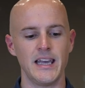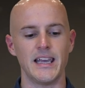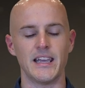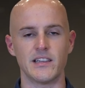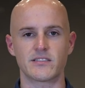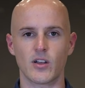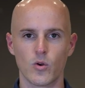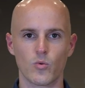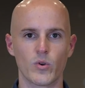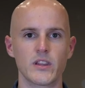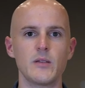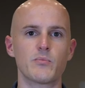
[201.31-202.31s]
is
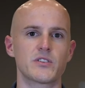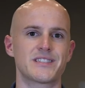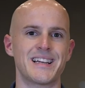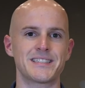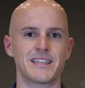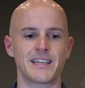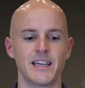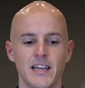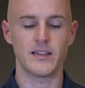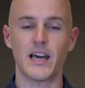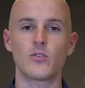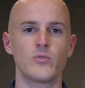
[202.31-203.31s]
really presenting
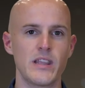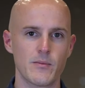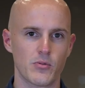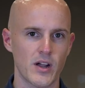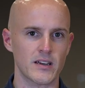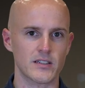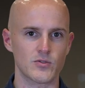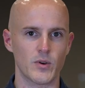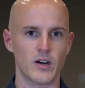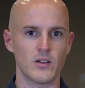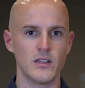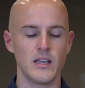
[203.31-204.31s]
not only the product
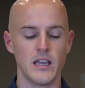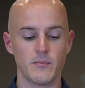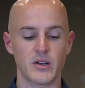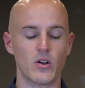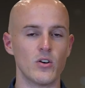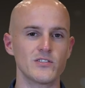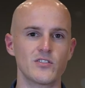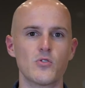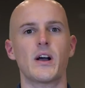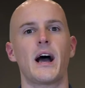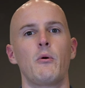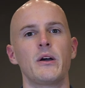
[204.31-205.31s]
well, but also
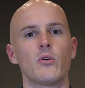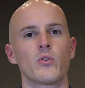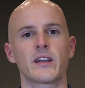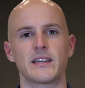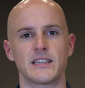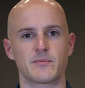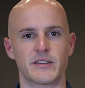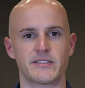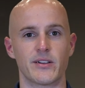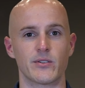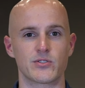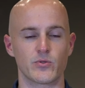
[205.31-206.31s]
how I organize my
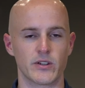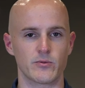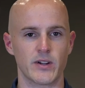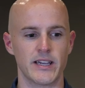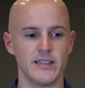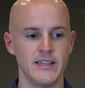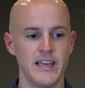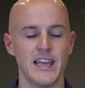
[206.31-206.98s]
territory, right?